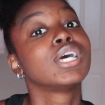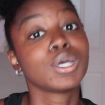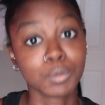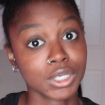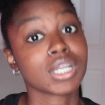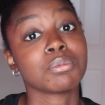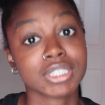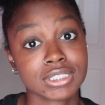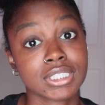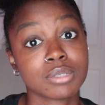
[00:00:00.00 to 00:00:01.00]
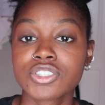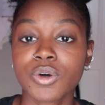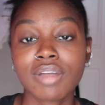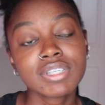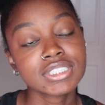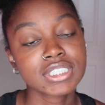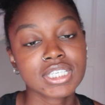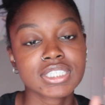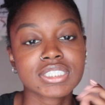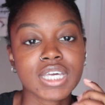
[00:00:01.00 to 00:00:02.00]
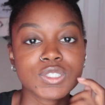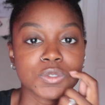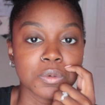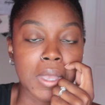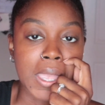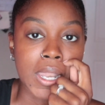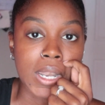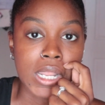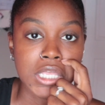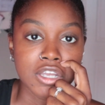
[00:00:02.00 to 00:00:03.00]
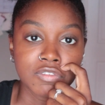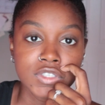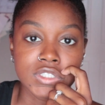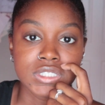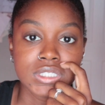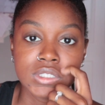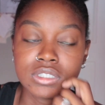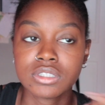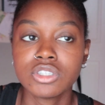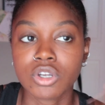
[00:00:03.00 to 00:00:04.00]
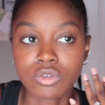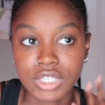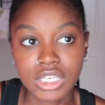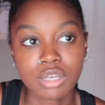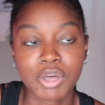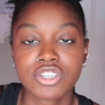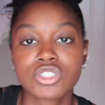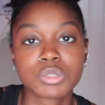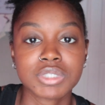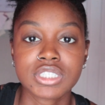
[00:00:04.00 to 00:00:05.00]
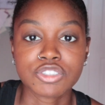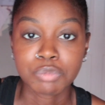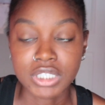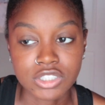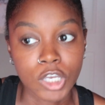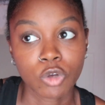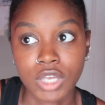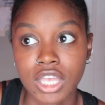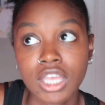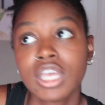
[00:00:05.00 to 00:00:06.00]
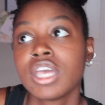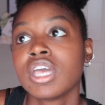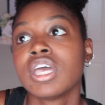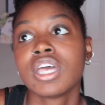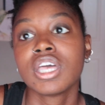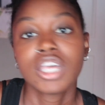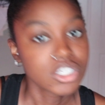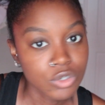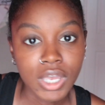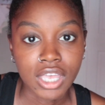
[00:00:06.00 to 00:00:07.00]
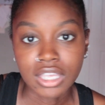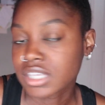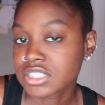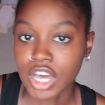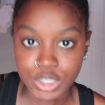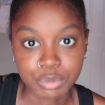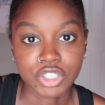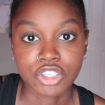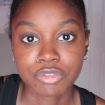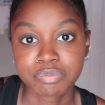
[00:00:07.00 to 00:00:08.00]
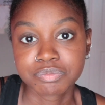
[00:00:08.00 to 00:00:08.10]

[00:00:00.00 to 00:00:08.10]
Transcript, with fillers: and we're gonna mess up. So I really like this tattoo, and it definitely just, you know, thinking about it just gives me a sense of peace. Like, okay, it's okay because God's bigger.